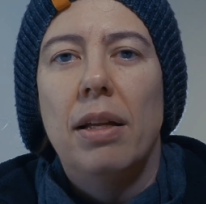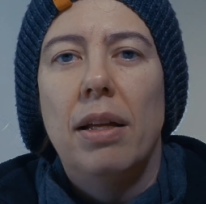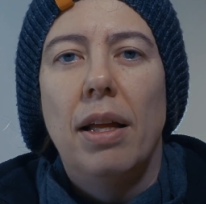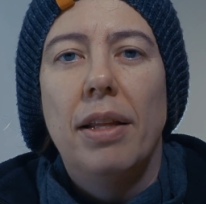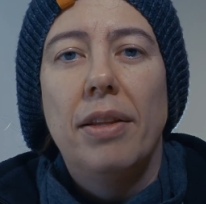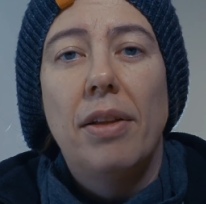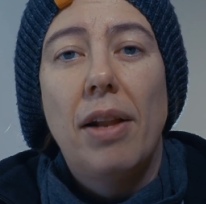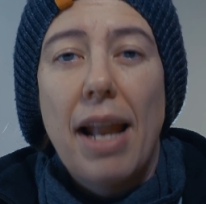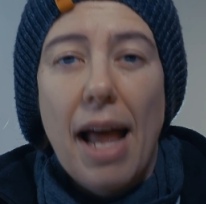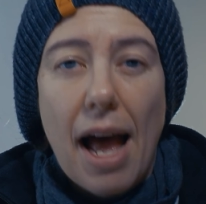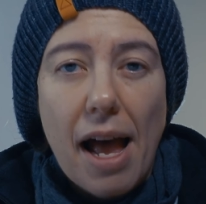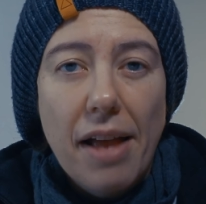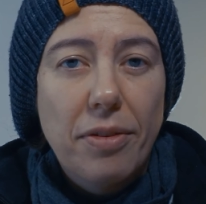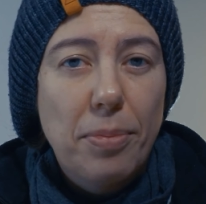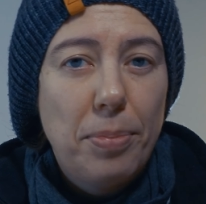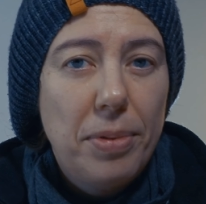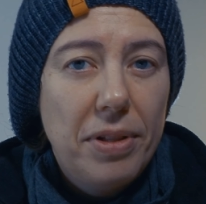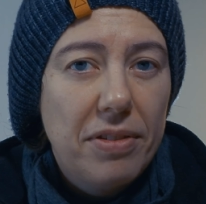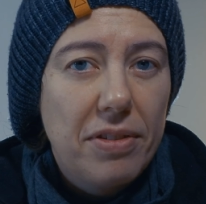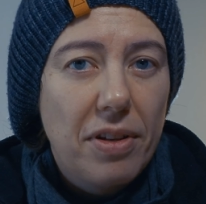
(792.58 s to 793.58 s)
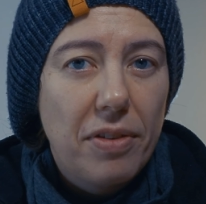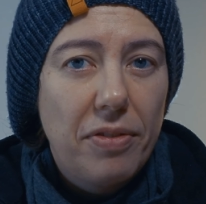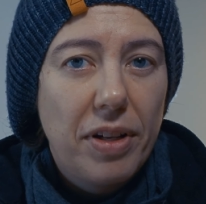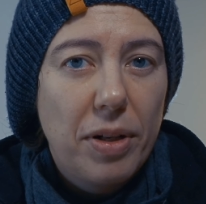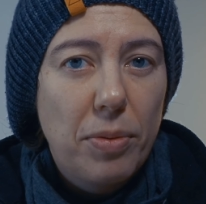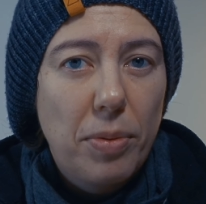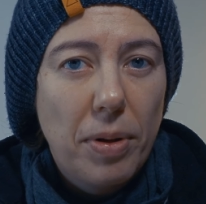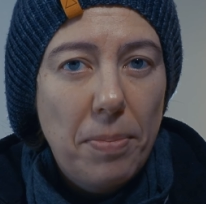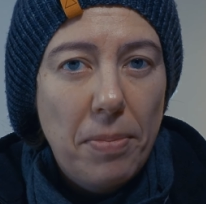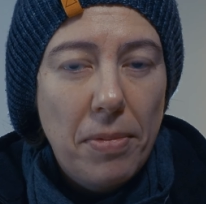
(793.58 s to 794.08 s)
And the last piece of
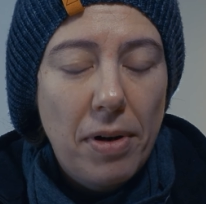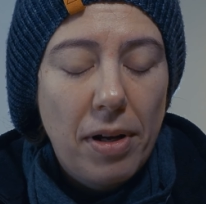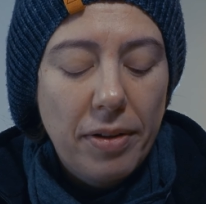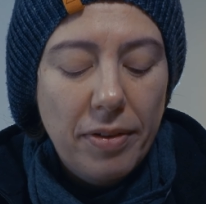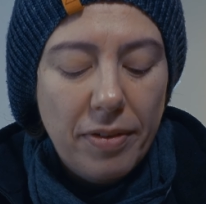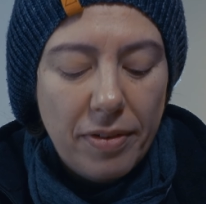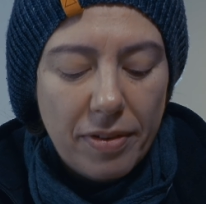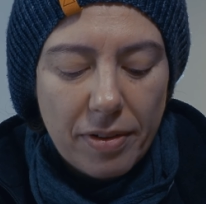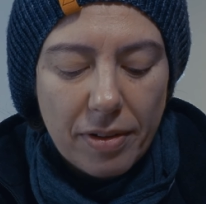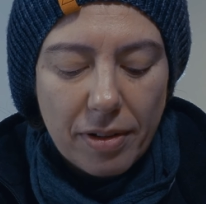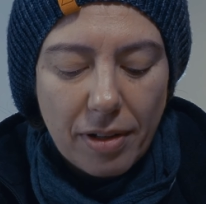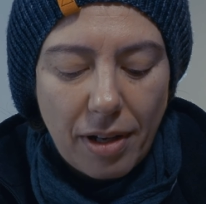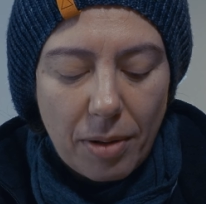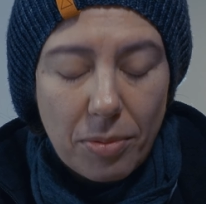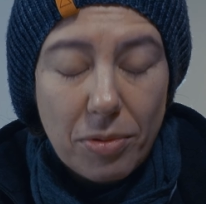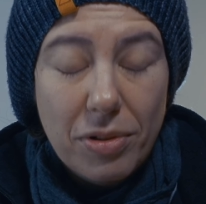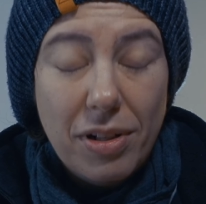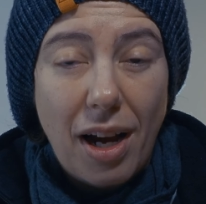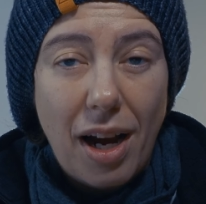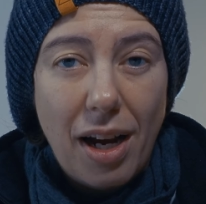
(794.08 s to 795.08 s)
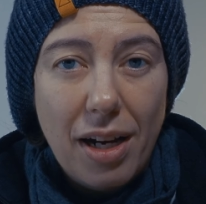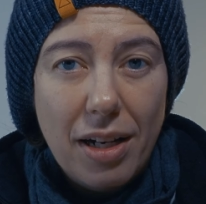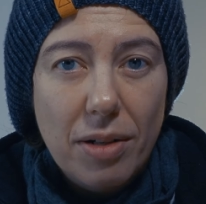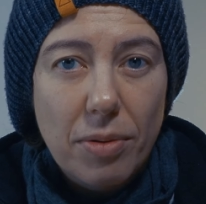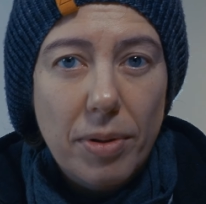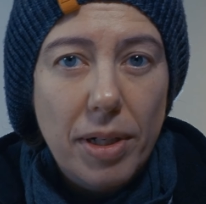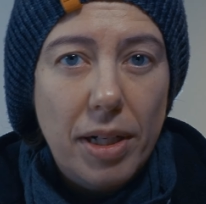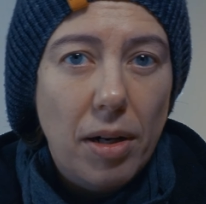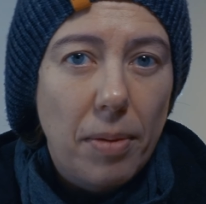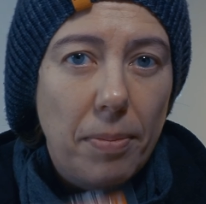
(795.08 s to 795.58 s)
equipment I would highly
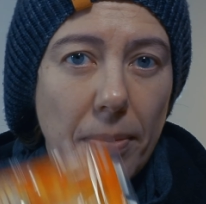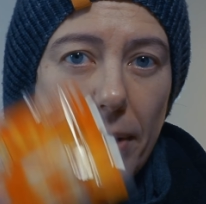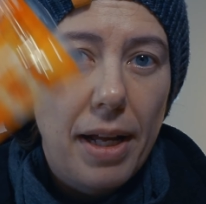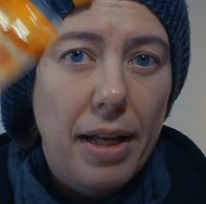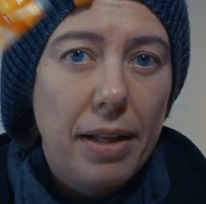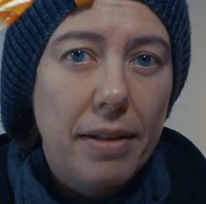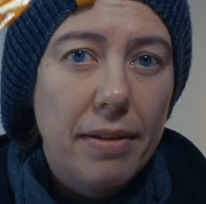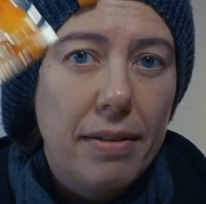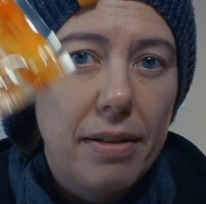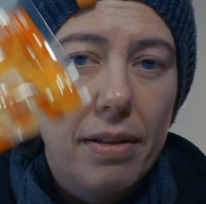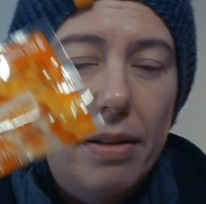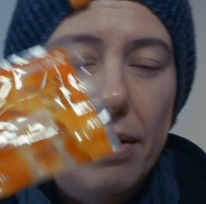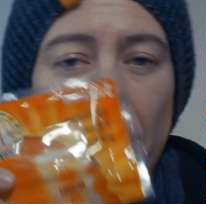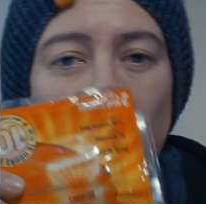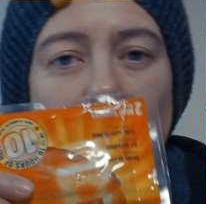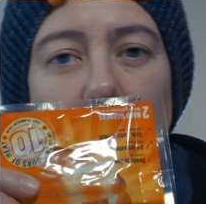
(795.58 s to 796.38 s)
recommend